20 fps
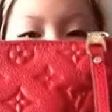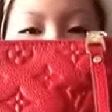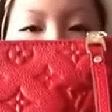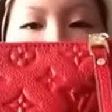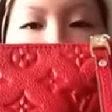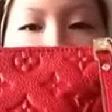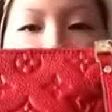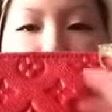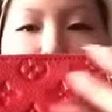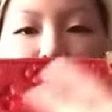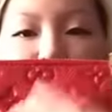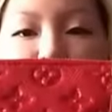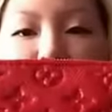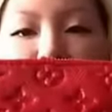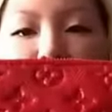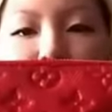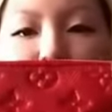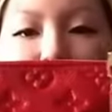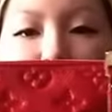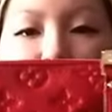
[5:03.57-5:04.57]
that it wasn't
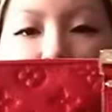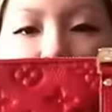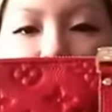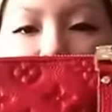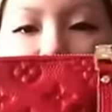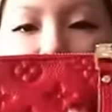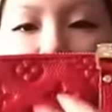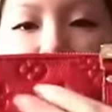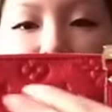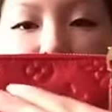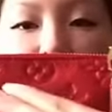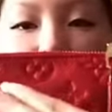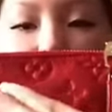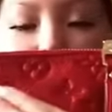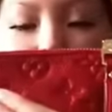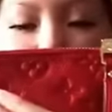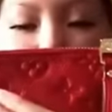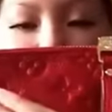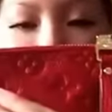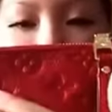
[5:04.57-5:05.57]
embossed,
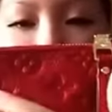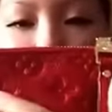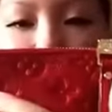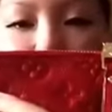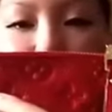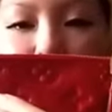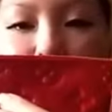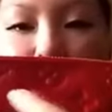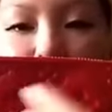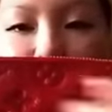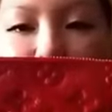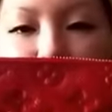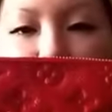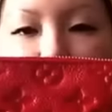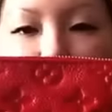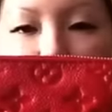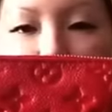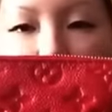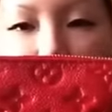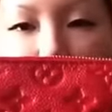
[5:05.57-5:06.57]
so I do have to
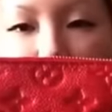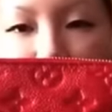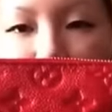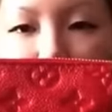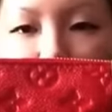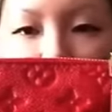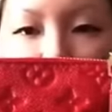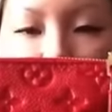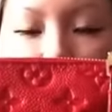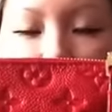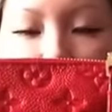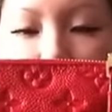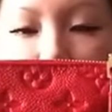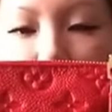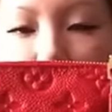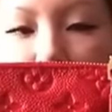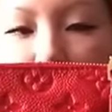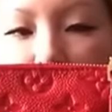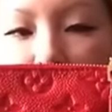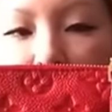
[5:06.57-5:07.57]
be careful later
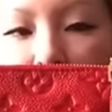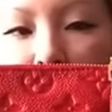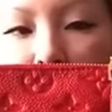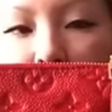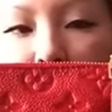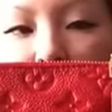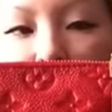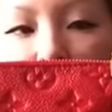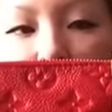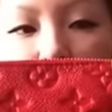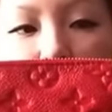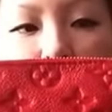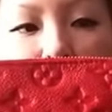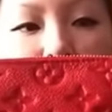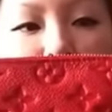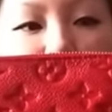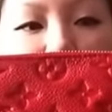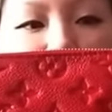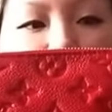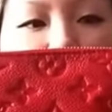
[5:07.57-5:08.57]
on
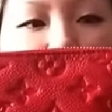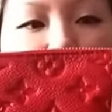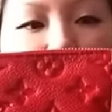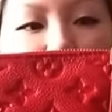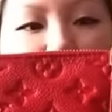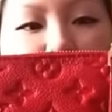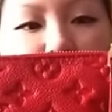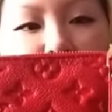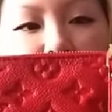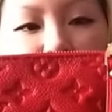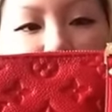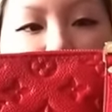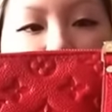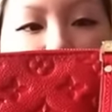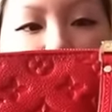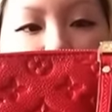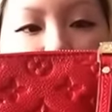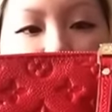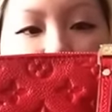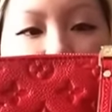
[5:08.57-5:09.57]
in the near
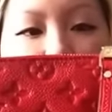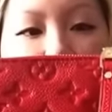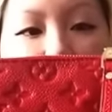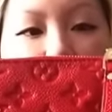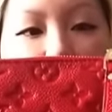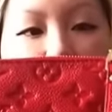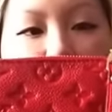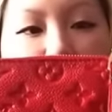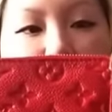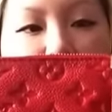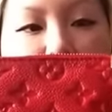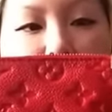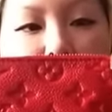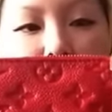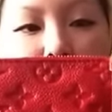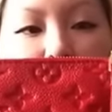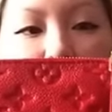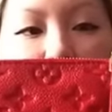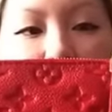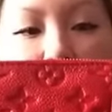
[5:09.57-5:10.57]
future that
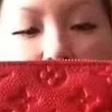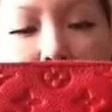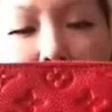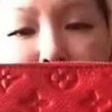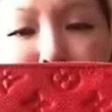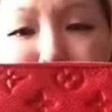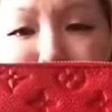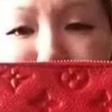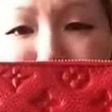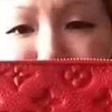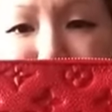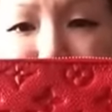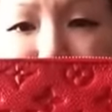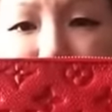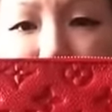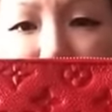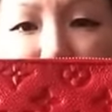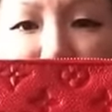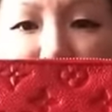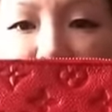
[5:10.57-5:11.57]
I
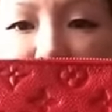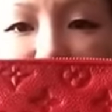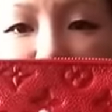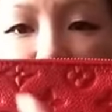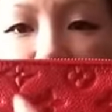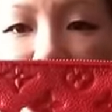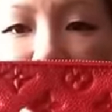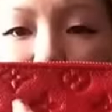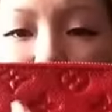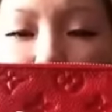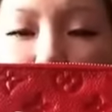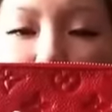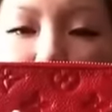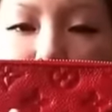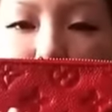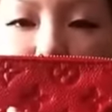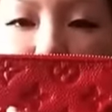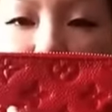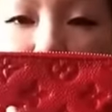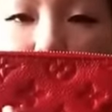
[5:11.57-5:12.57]
don't
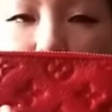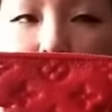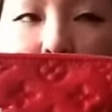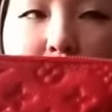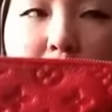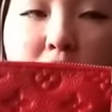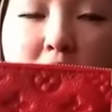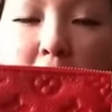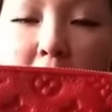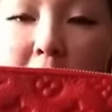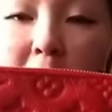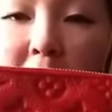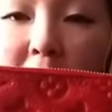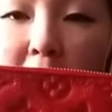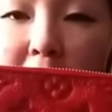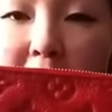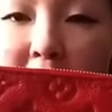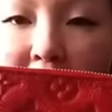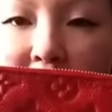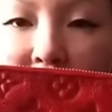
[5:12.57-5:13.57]
rub
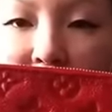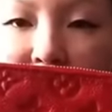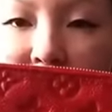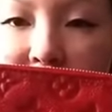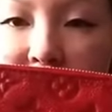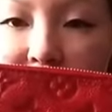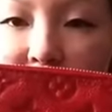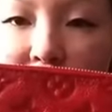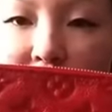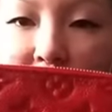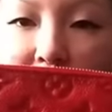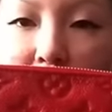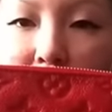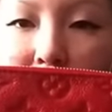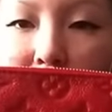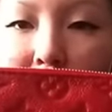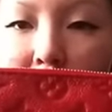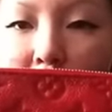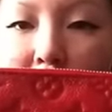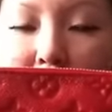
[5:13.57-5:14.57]
up against the
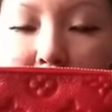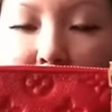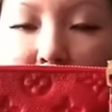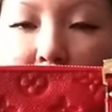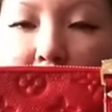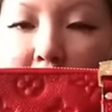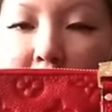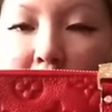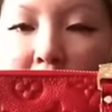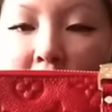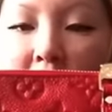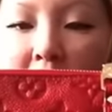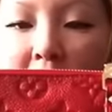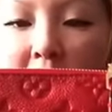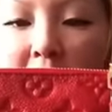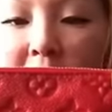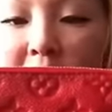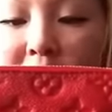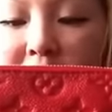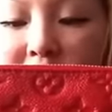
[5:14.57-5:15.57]
empreinte
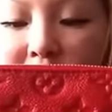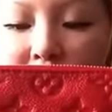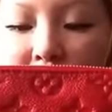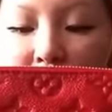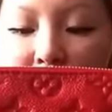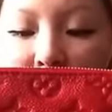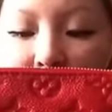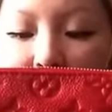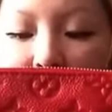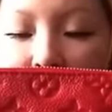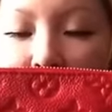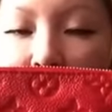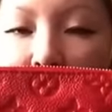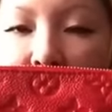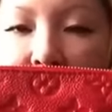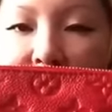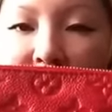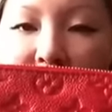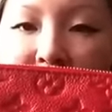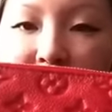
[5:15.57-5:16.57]
as
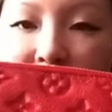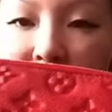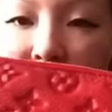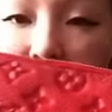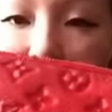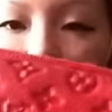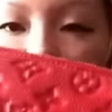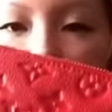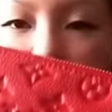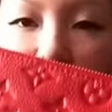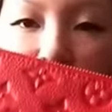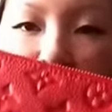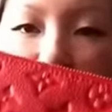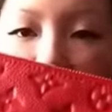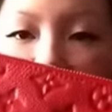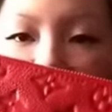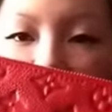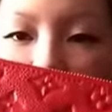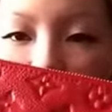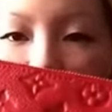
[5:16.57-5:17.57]
heavily,
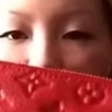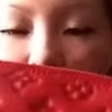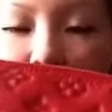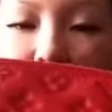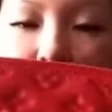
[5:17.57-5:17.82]
because